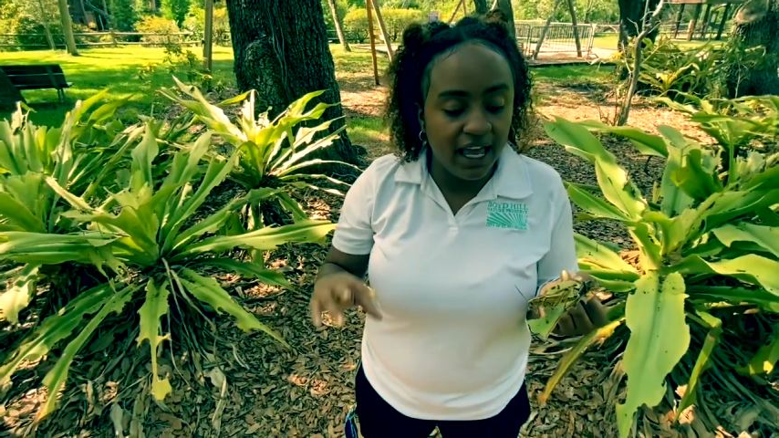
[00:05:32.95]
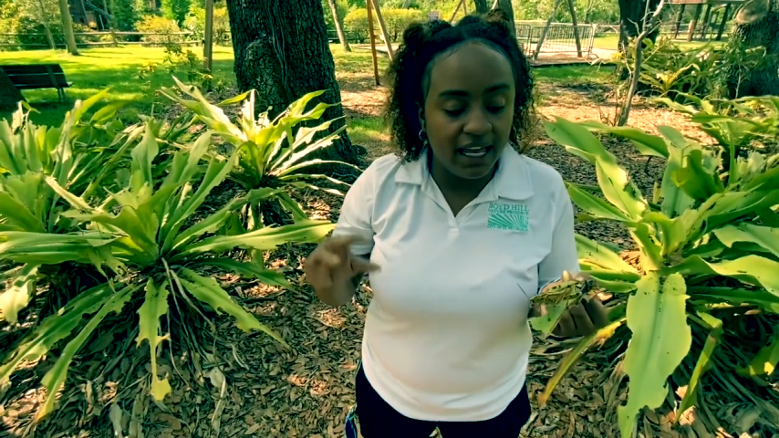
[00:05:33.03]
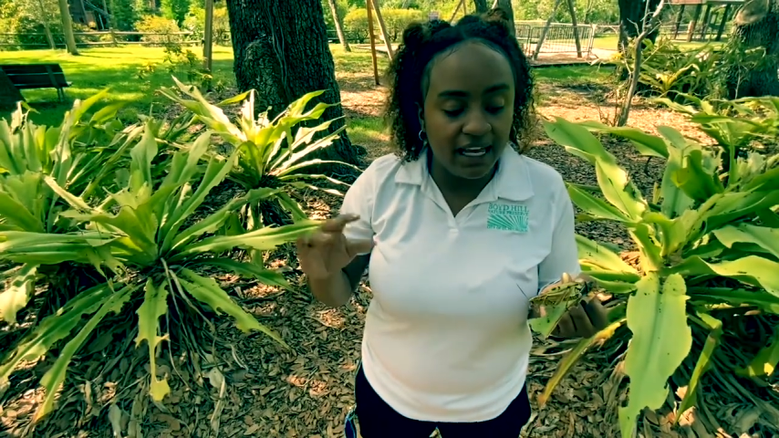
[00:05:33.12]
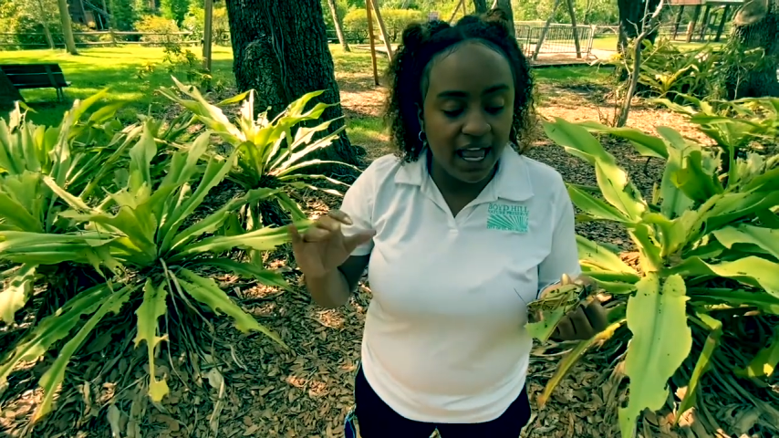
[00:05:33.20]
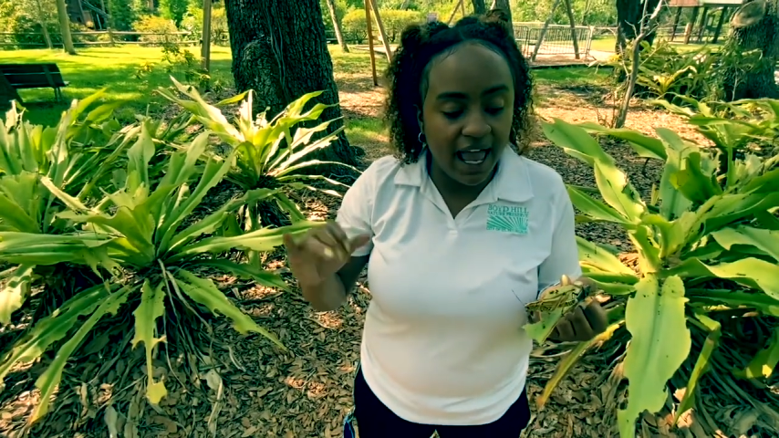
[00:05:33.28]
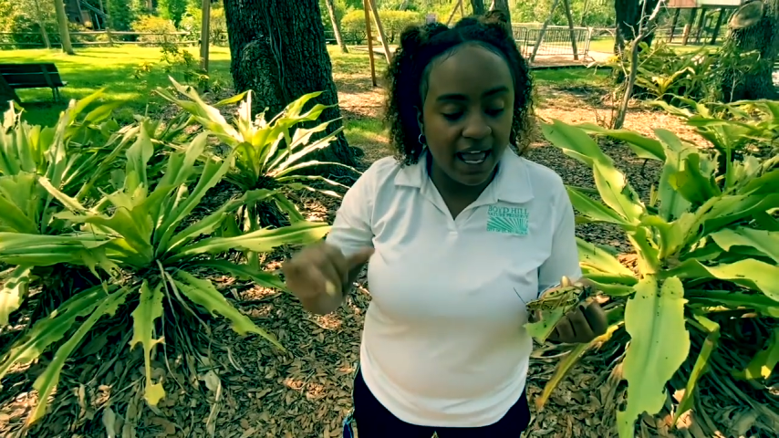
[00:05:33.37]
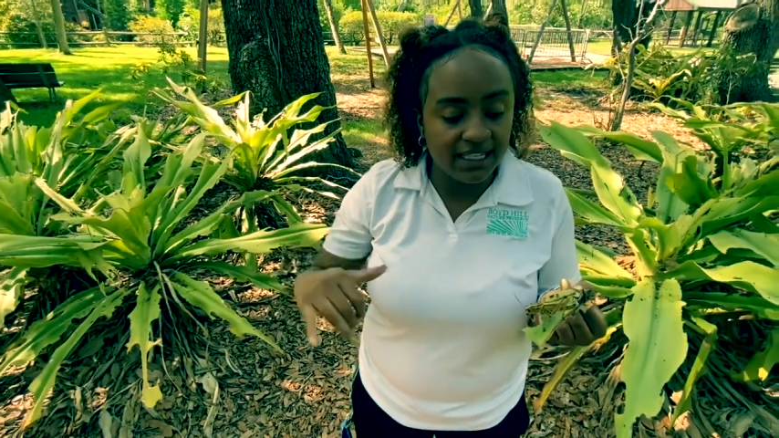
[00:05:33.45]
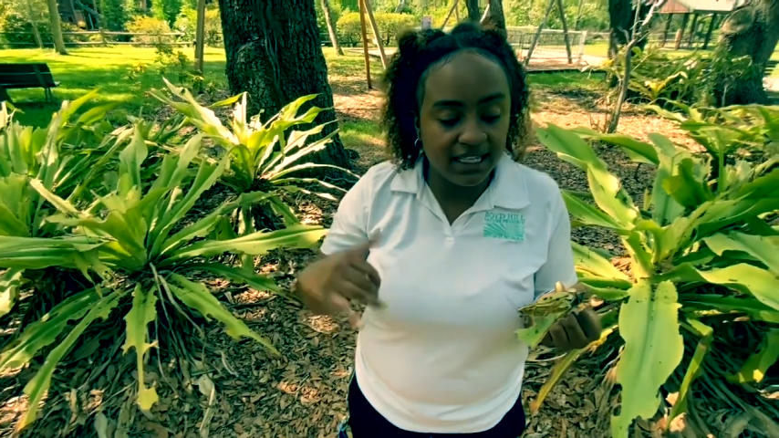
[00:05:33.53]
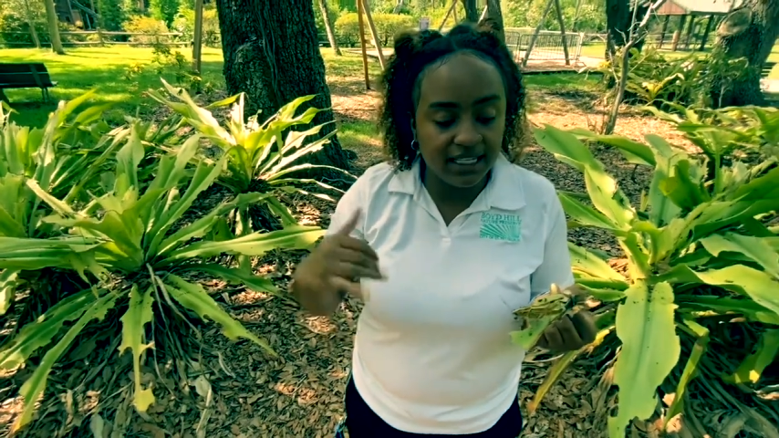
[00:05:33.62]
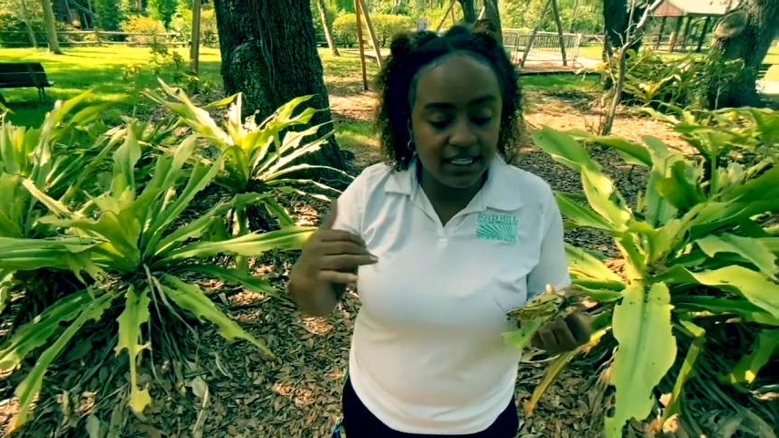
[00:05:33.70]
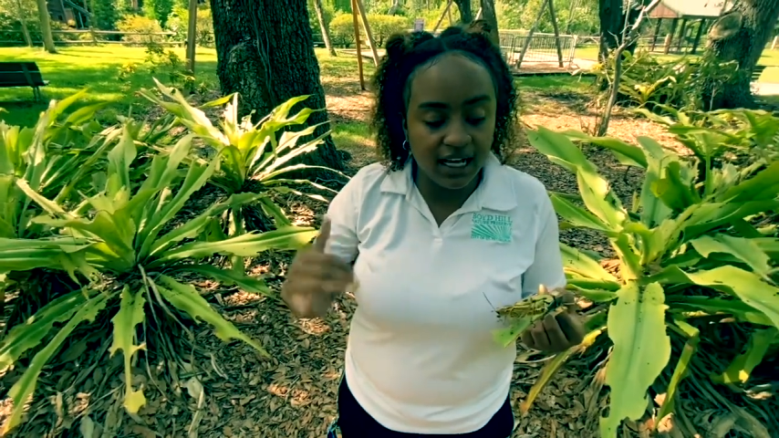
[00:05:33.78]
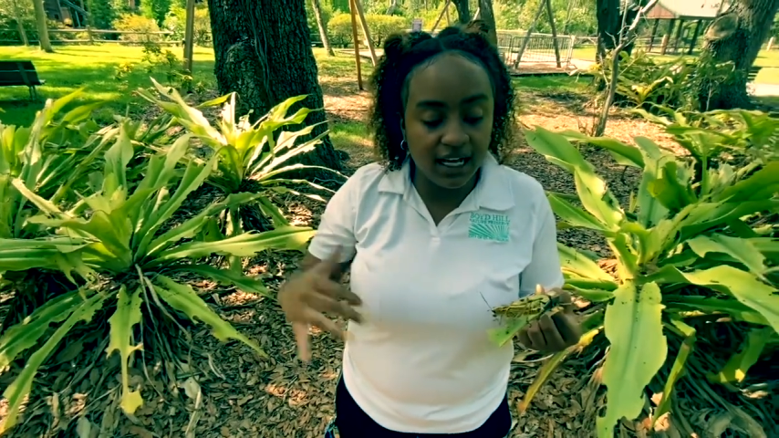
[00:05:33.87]
And as
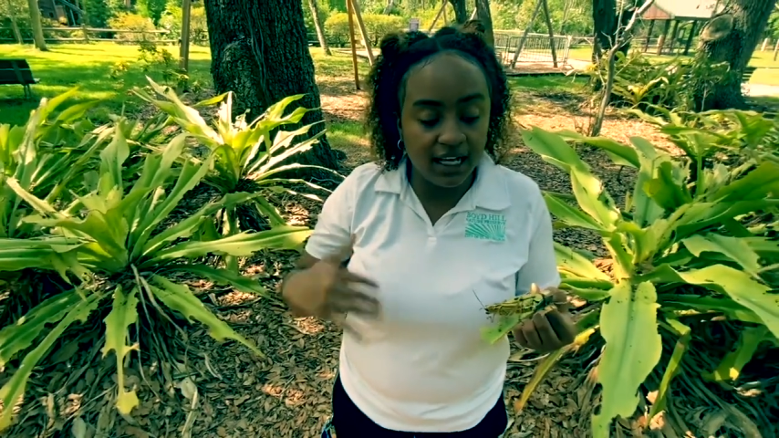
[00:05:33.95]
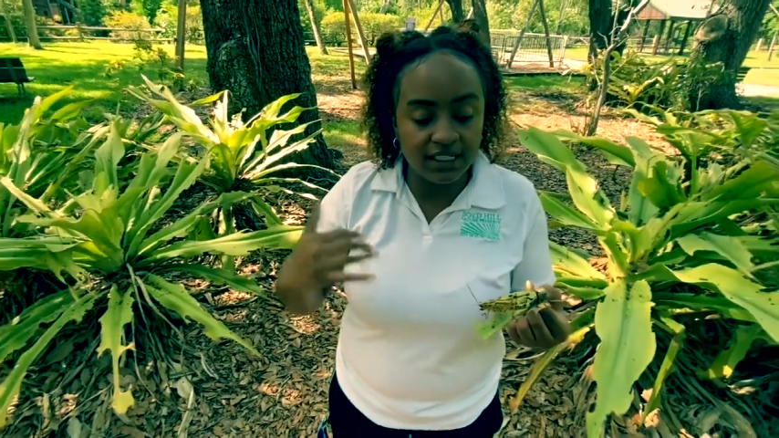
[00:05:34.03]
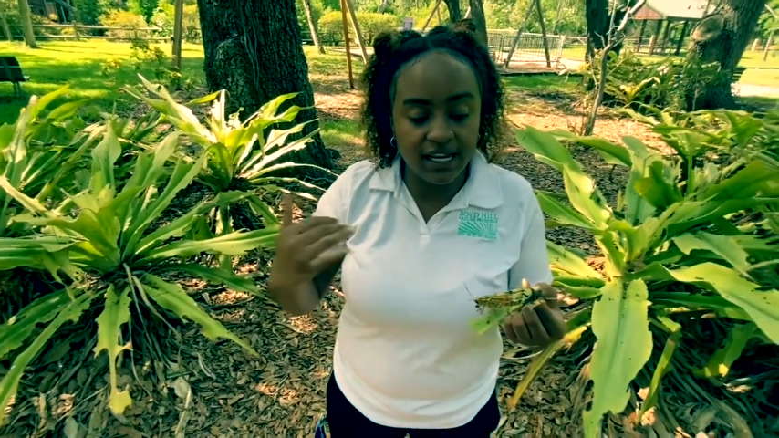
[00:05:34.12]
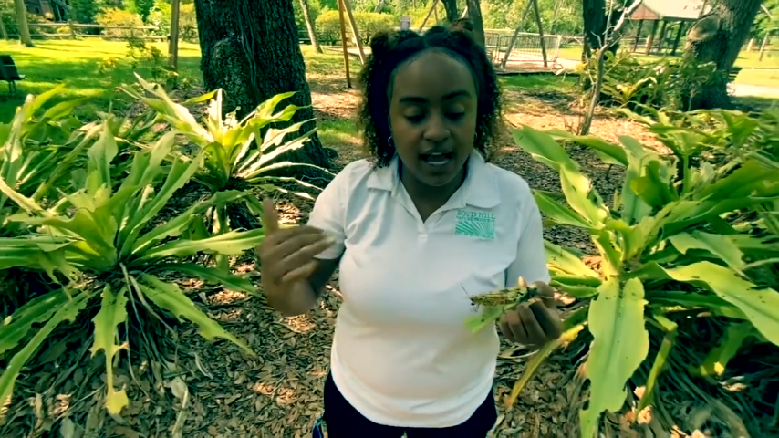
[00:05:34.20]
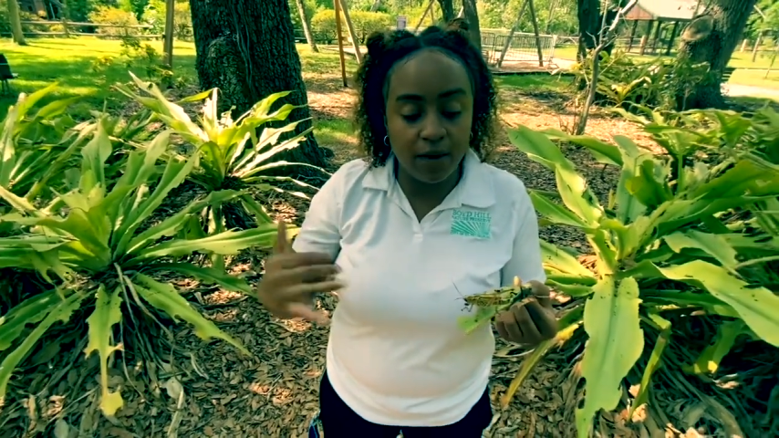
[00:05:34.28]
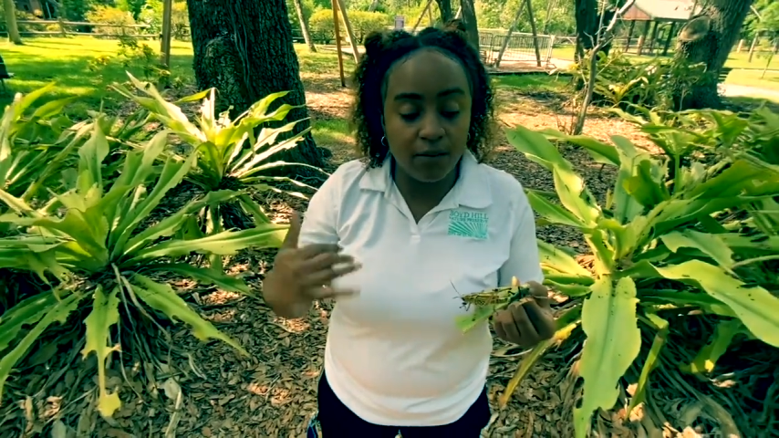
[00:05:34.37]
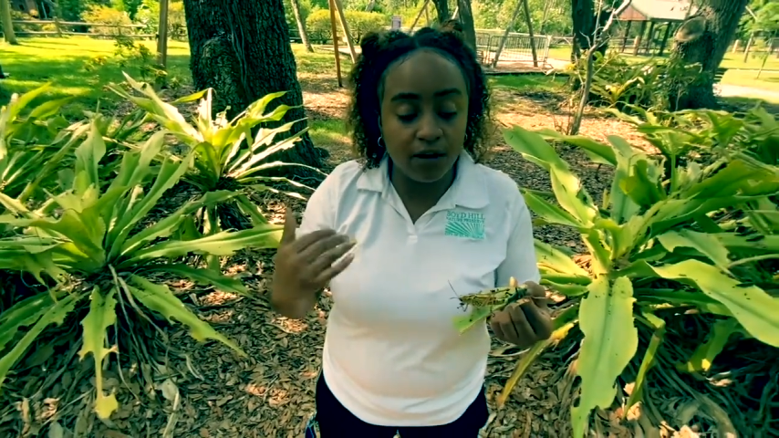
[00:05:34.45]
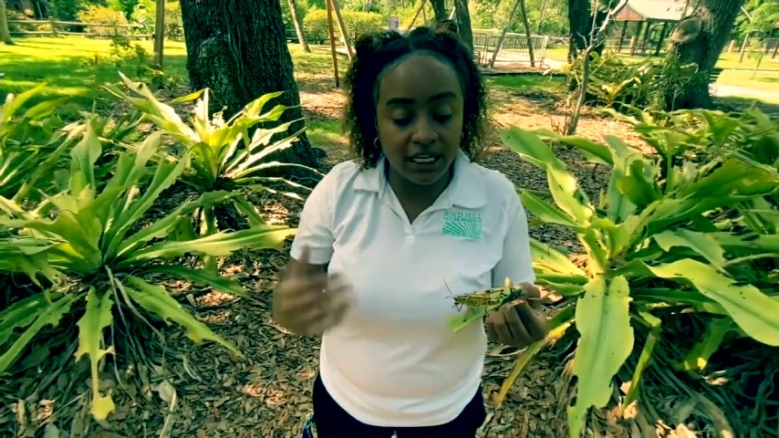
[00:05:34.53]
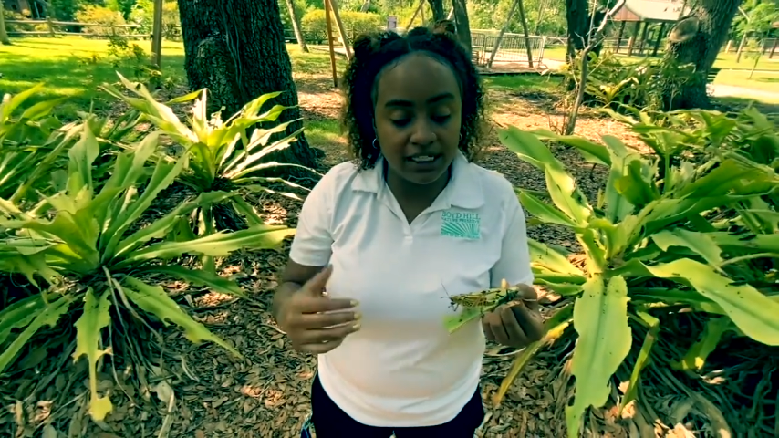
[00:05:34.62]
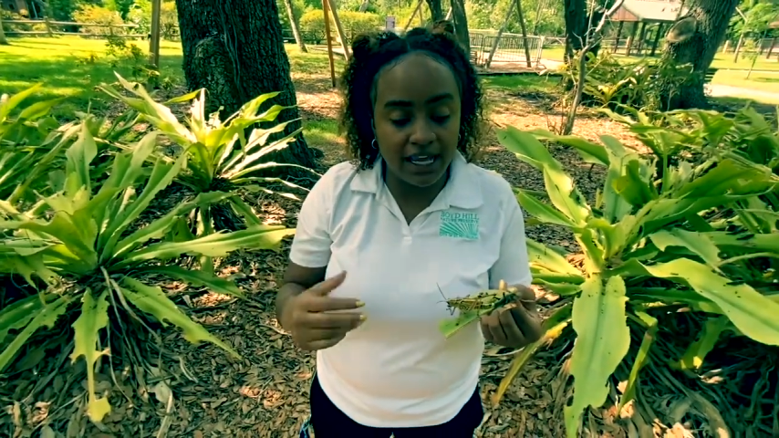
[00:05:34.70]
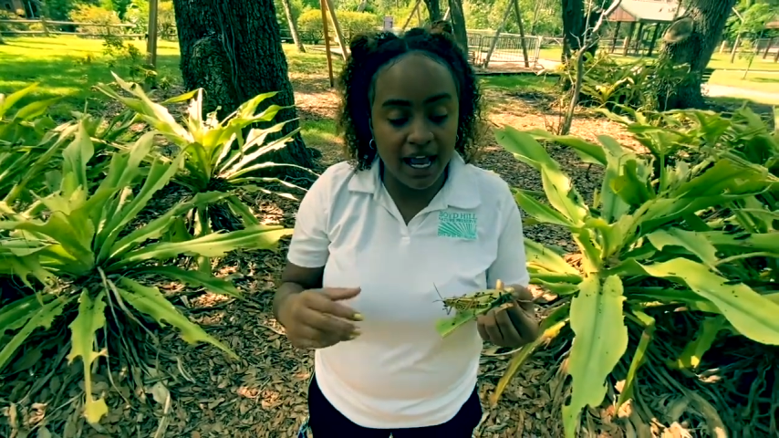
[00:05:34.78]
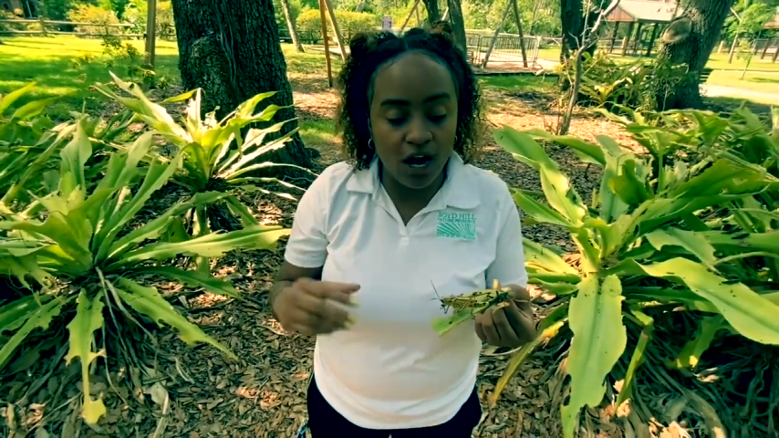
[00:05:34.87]
it does kind of
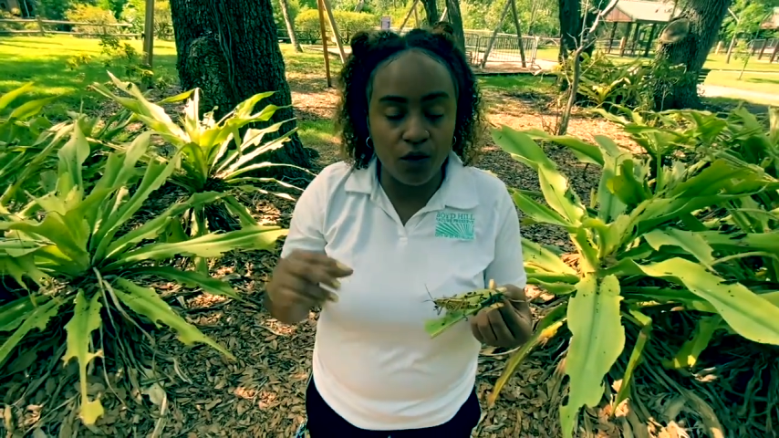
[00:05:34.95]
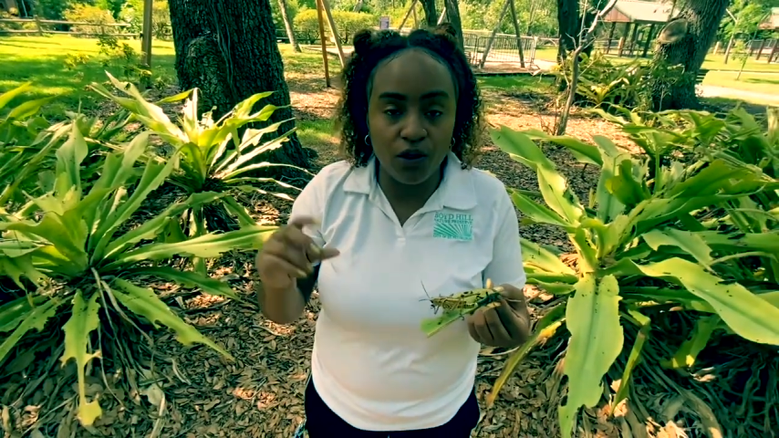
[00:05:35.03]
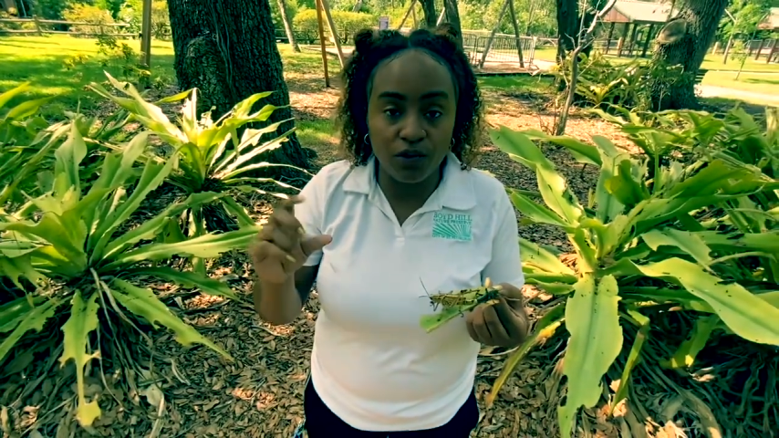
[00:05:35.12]
break down,